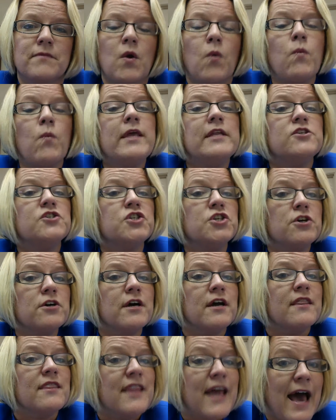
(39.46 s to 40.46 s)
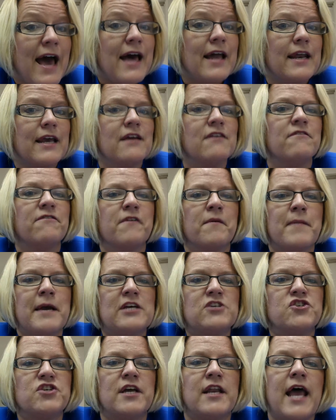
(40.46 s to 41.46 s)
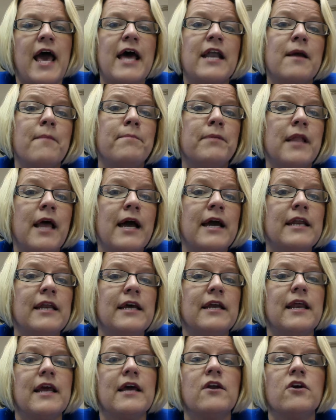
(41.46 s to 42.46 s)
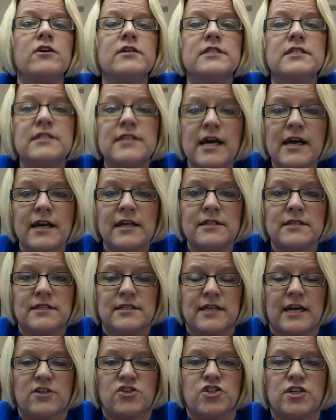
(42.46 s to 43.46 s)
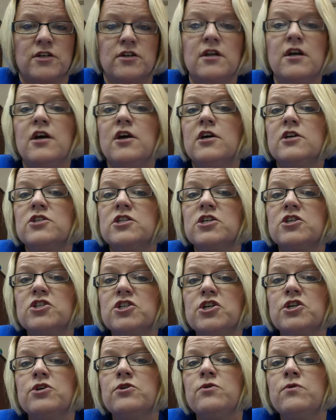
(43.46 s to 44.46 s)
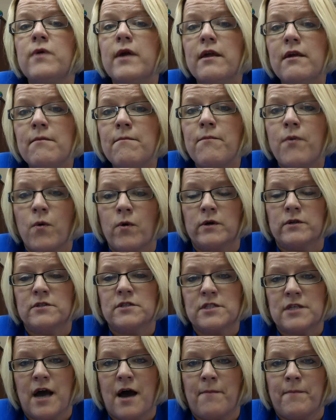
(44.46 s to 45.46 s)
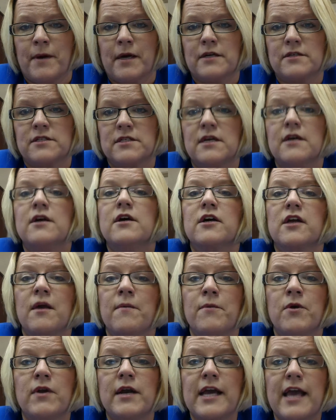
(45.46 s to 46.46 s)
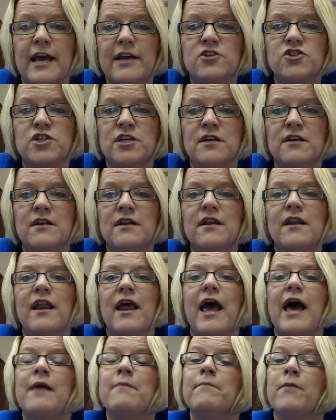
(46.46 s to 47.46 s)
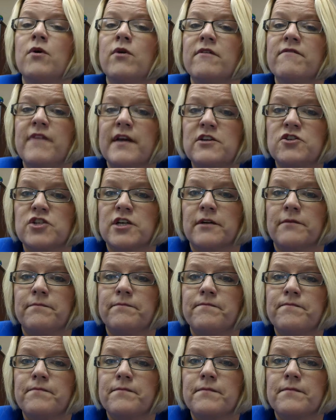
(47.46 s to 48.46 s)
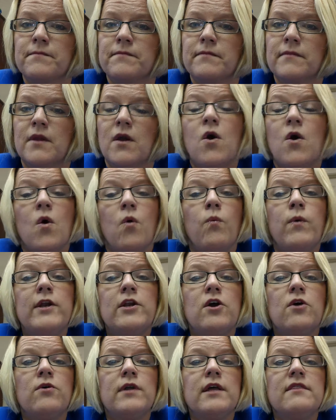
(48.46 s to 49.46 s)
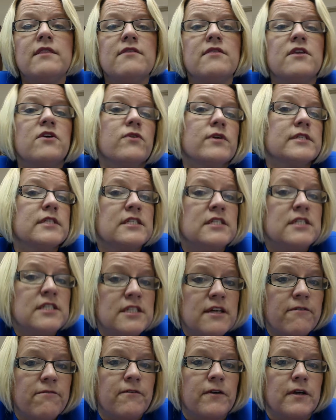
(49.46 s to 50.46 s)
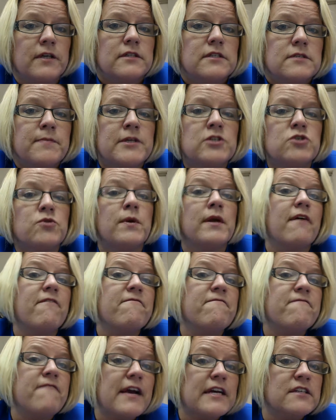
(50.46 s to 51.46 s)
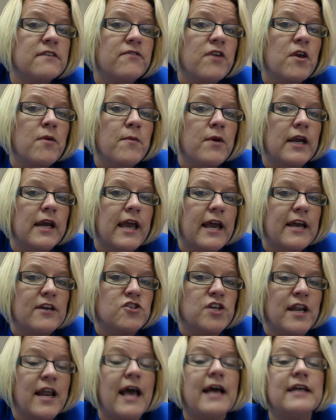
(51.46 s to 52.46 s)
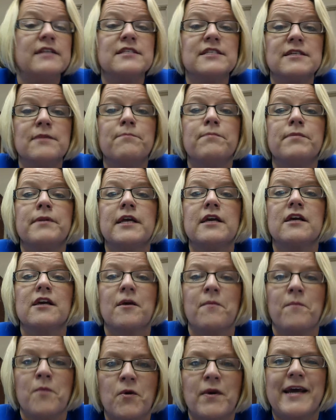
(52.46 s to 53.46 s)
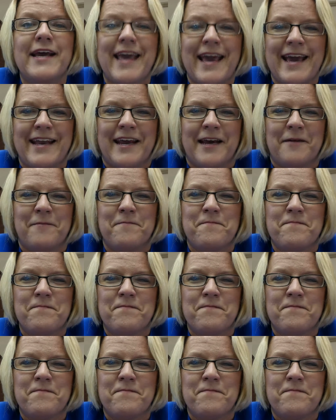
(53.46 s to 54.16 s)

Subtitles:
We took that information and applied it in our second session to two important topics, communication and motivation. We noted that there is a difference between effective communication and simply communicating.